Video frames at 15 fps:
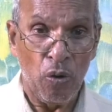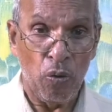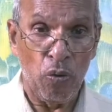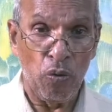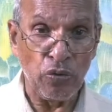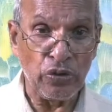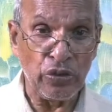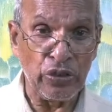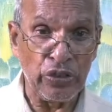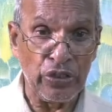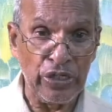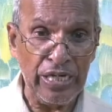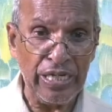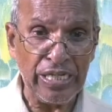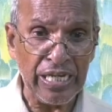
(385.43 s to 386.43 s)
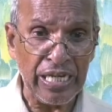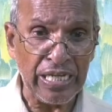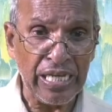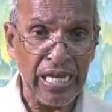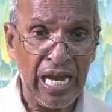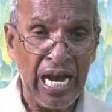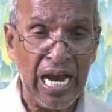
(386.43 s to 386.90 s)
who teach
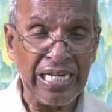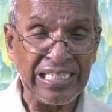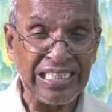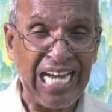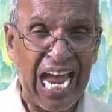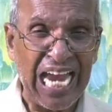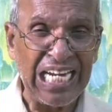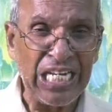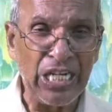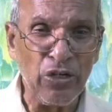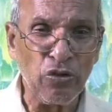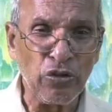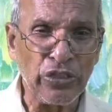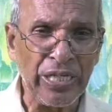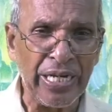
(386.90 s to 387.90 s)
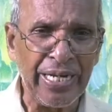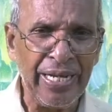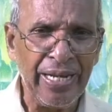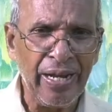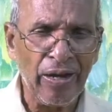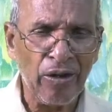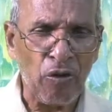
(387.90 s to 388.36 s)
us a diluted,